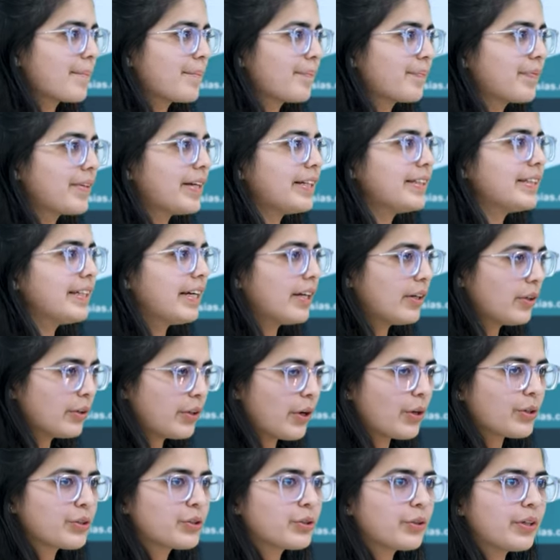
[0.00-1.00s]

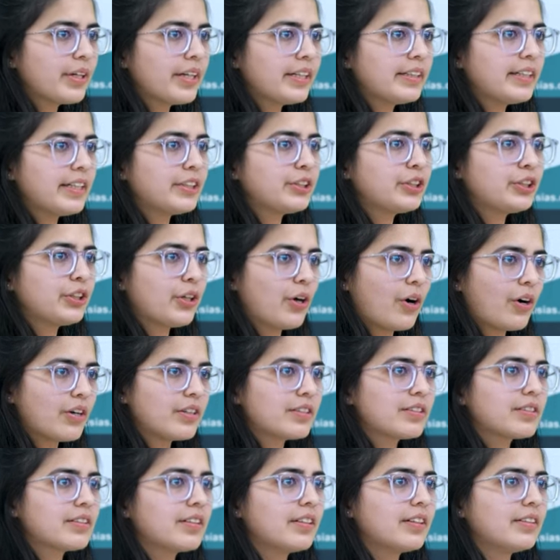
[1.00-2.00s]
It
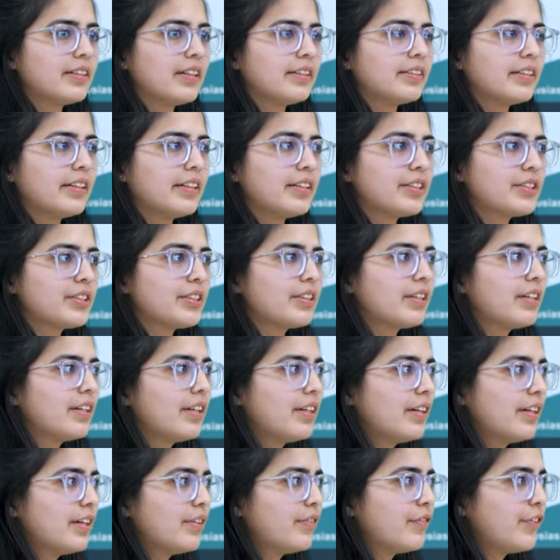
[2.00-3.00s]
ensures that there is
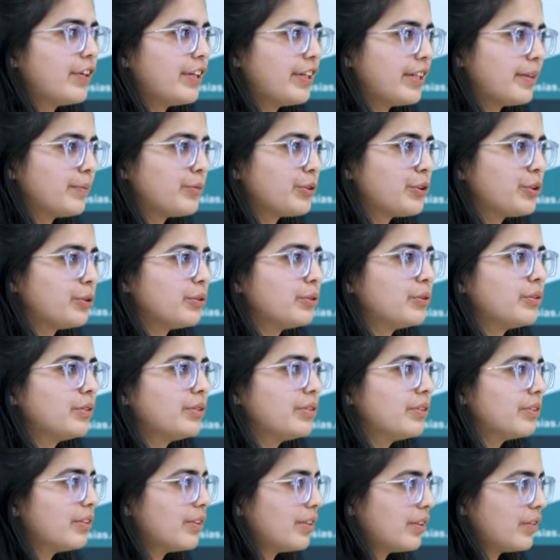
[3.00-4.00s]

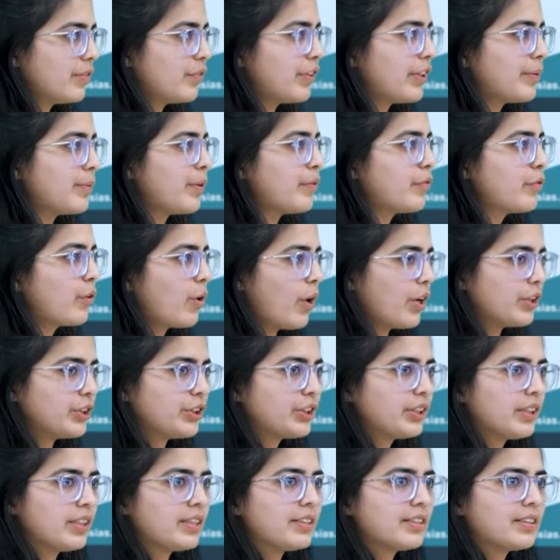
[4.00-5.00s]
freedom of
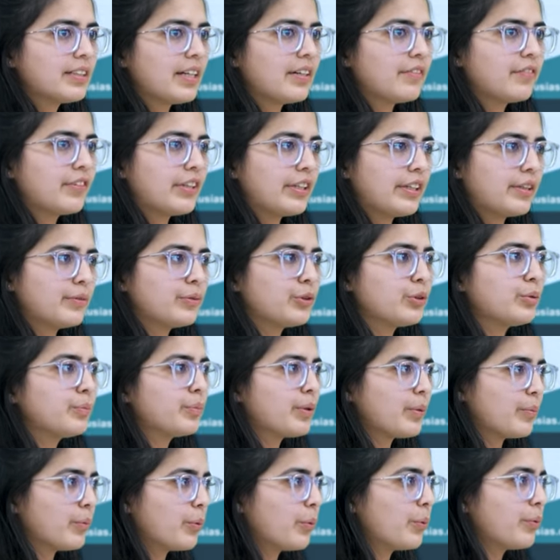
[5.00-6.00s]
conscience and freedom to
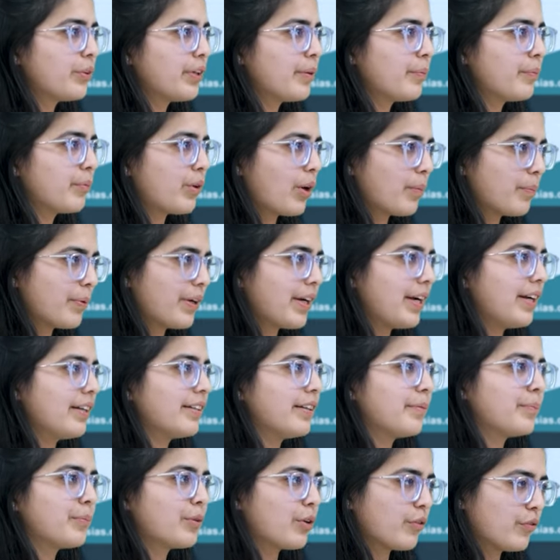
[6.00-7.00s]
promote and
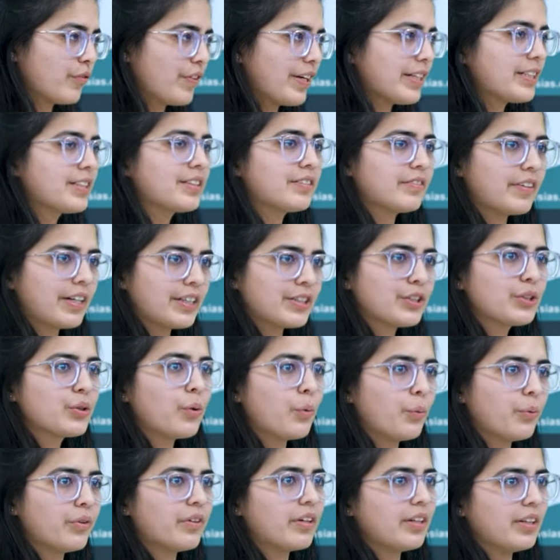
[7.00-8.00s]
propagate and profess one's
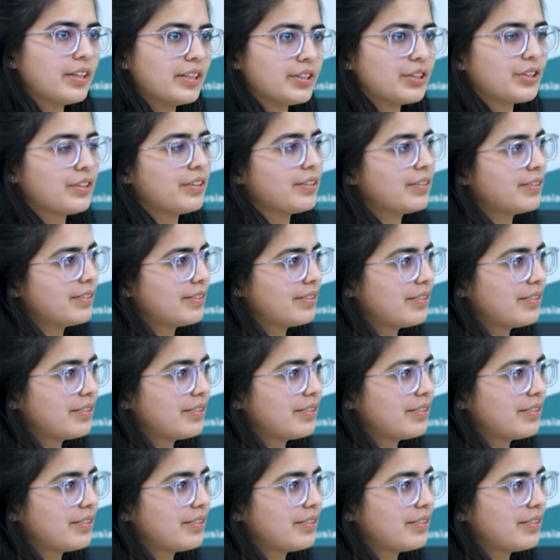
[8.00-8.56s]
own religion.